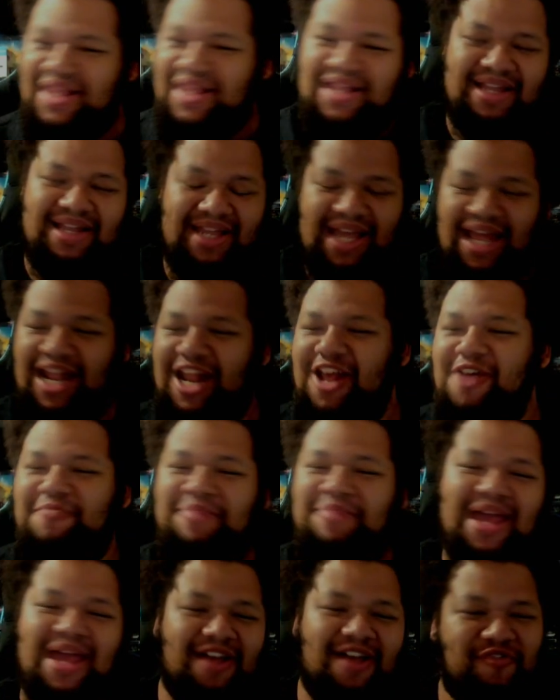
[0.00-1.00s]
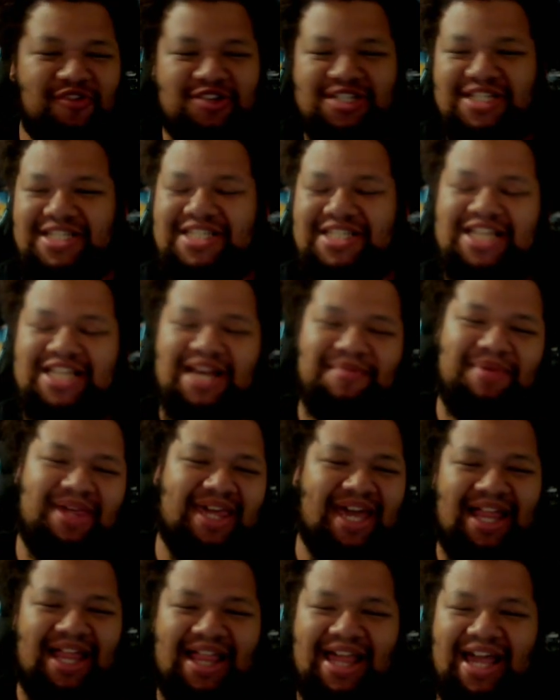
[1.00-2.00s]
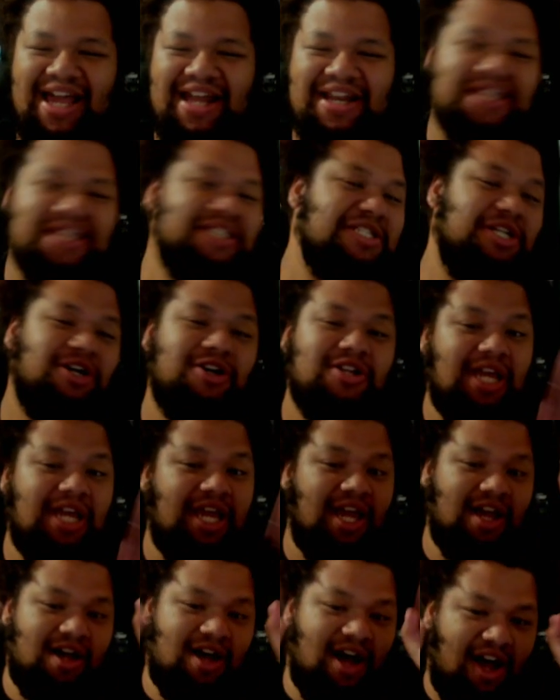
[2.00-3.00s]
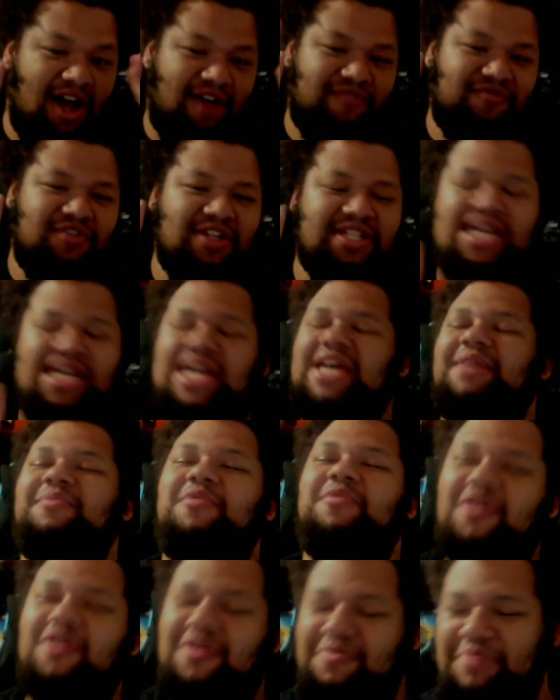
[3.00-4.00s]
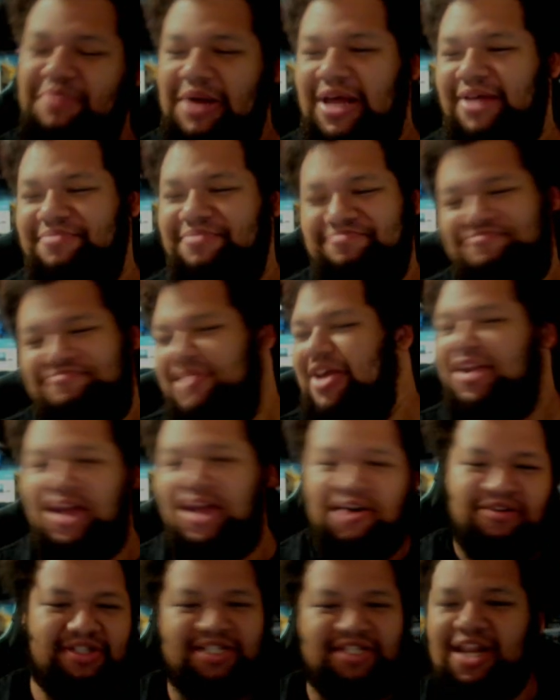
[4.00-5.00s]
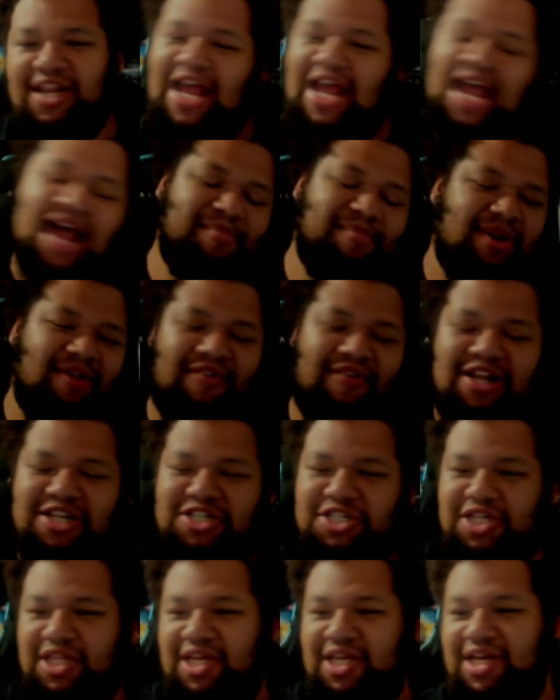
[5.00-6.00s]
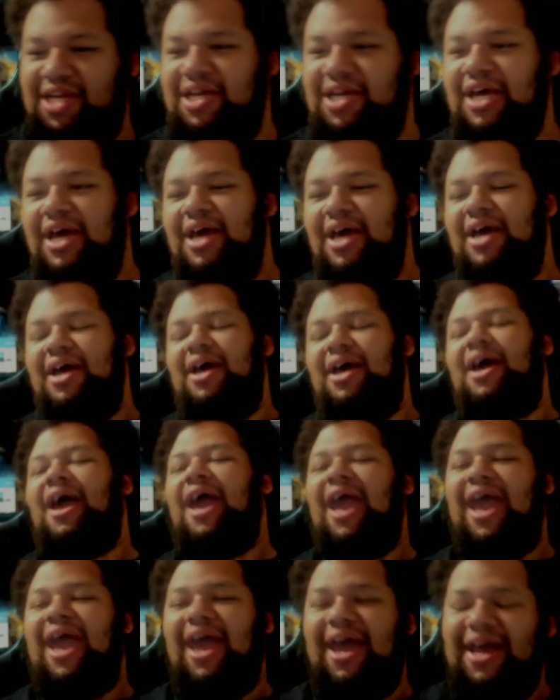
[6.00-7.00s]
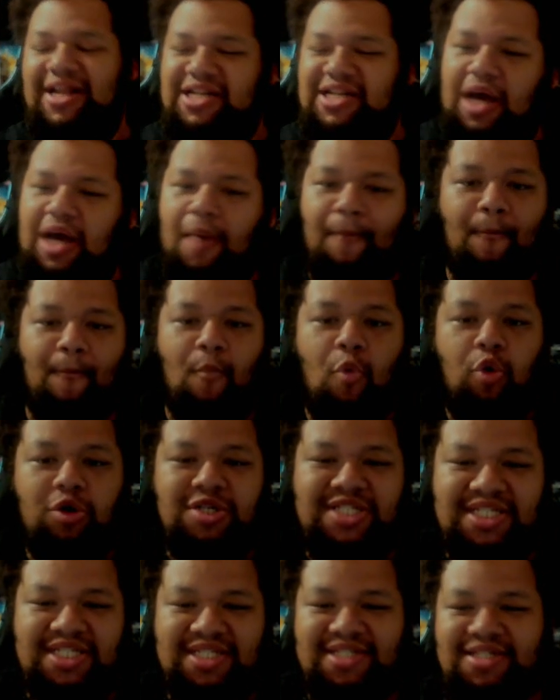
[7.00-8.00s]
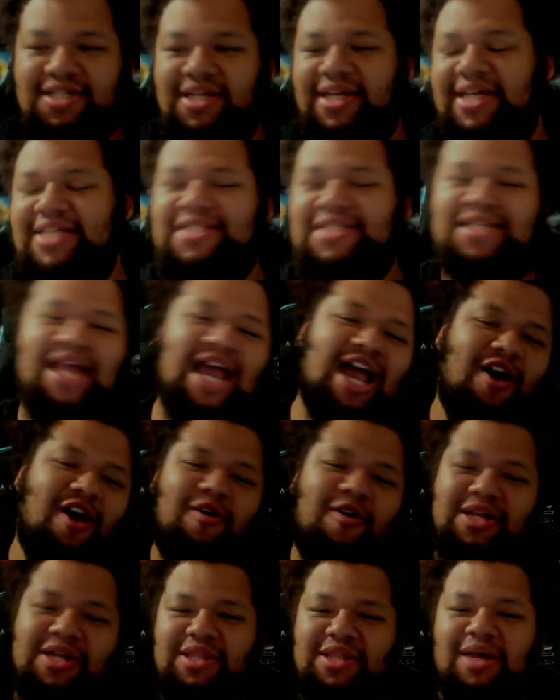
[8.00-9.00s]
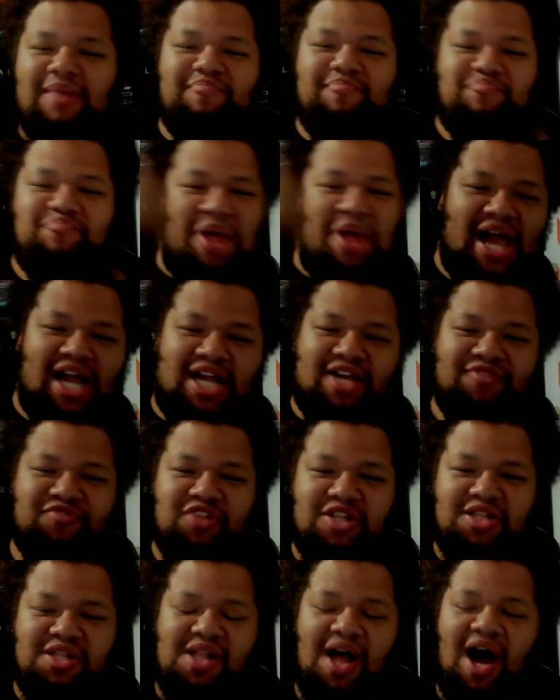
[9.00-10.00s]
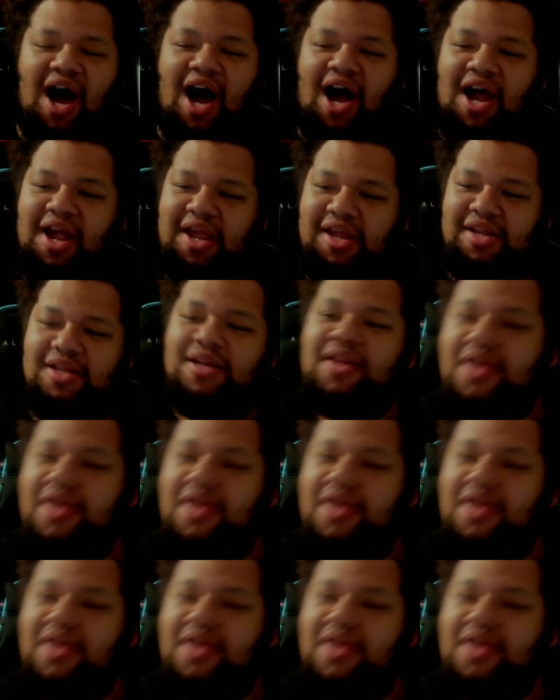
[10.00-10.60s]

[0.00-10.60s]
Kenny Omega versus Sami Callihan is currently off the table, but you know it's gonna happen eventually. And Moose is now in the back of the line.